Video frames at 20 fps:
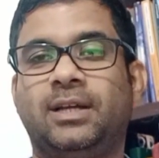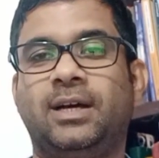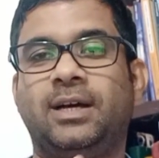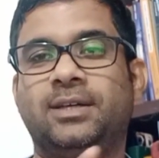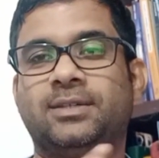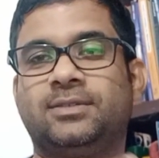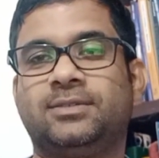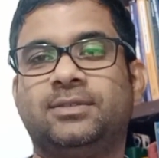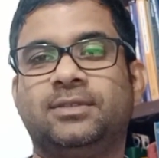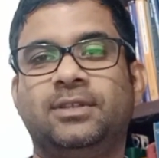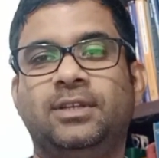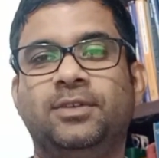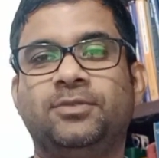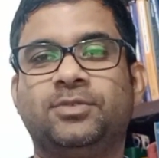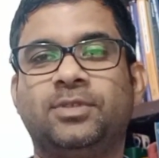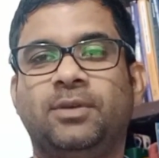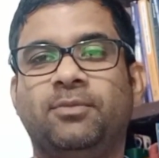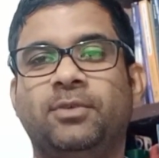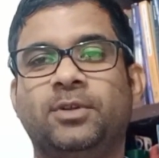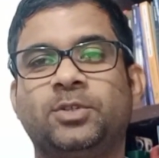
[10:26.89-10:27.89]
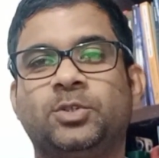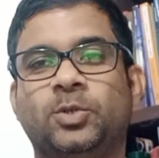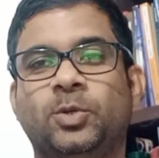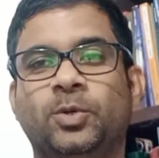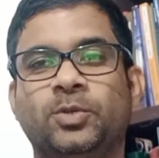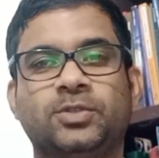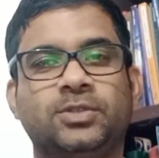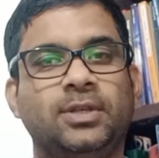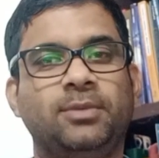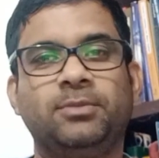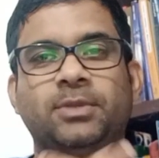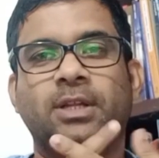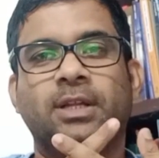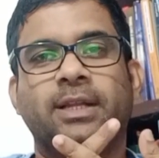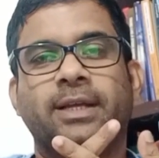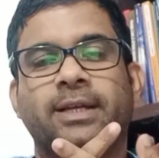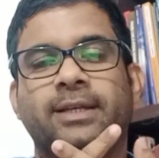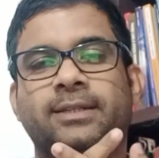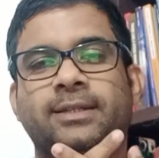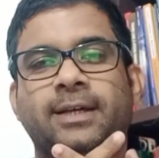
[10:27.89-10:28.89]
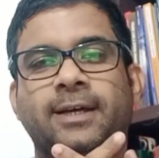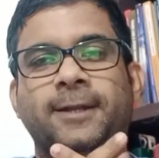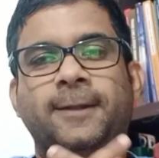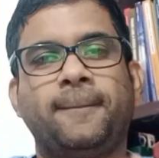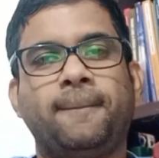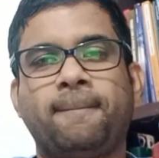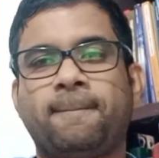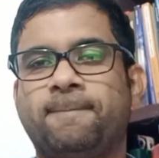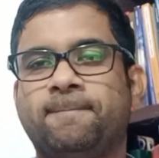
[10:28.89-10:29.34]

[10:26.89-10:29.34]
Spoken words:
asks if someone shows something like that,